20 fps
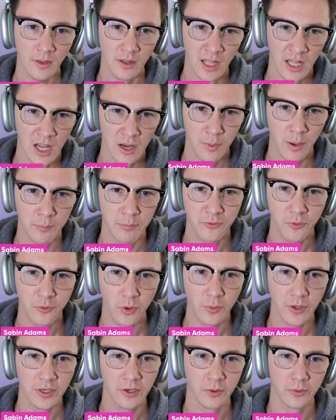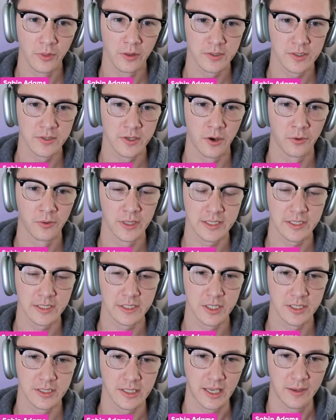But before we do that, so let's
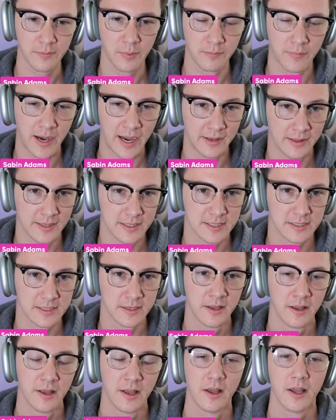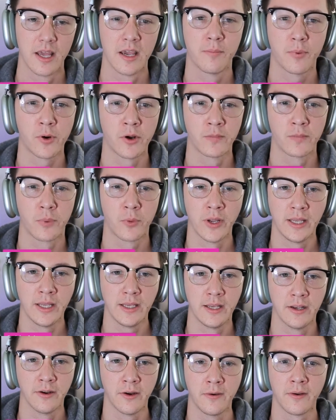just keep in mind this important point
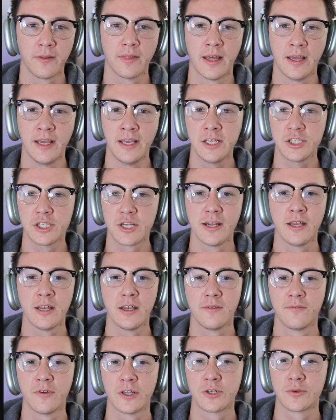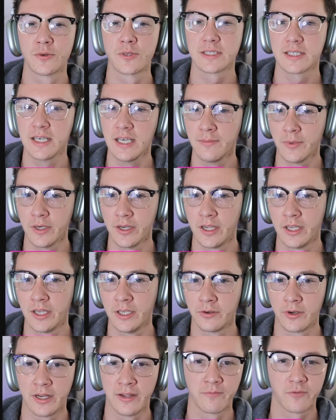here, that each individual schema in your
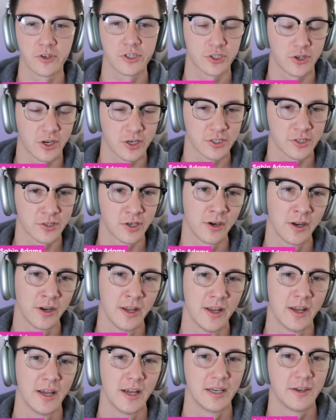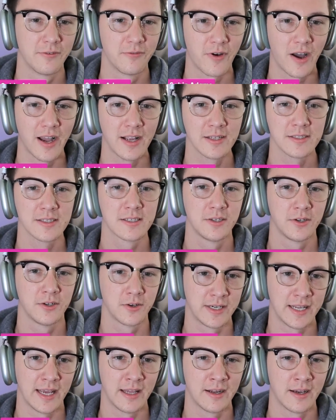infrastructure defines your
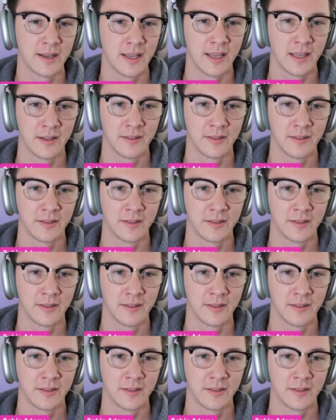data in the